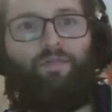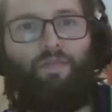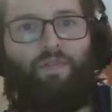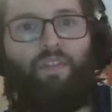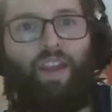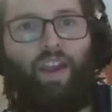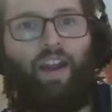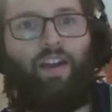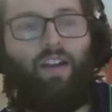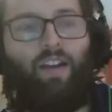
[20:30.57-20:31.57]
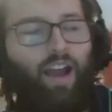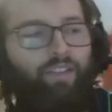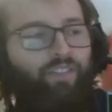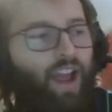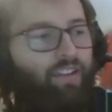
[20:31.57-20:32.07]
yeah,
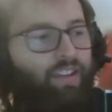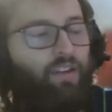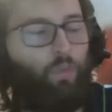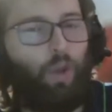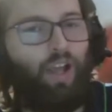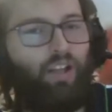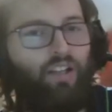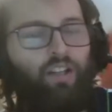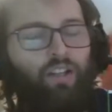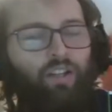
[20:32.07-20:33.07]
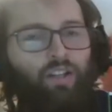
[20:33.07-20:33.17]
I think really